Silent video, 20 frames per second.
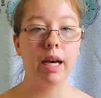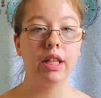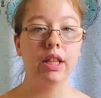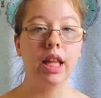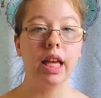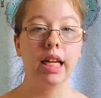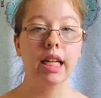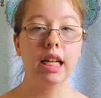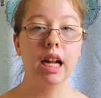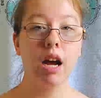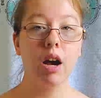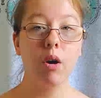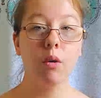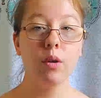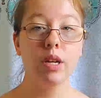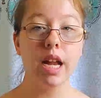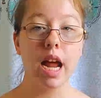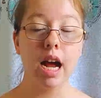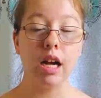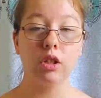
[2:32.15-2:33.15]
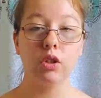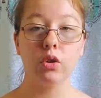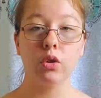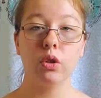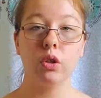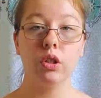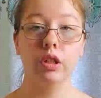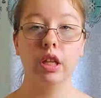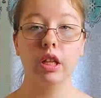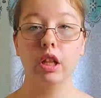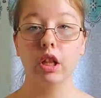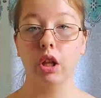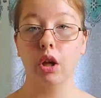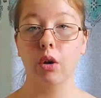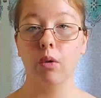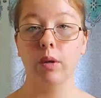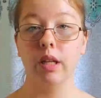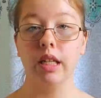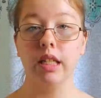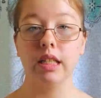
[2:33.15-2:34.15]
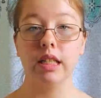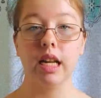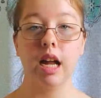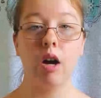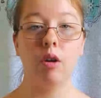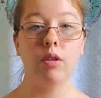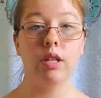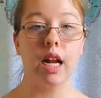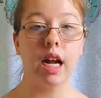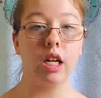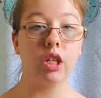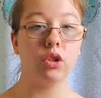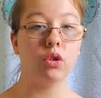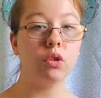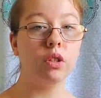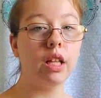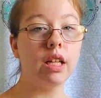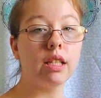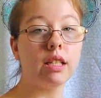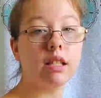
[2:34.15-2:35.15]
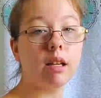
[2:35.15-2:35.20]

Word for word: I like how natural the glow is and how natural like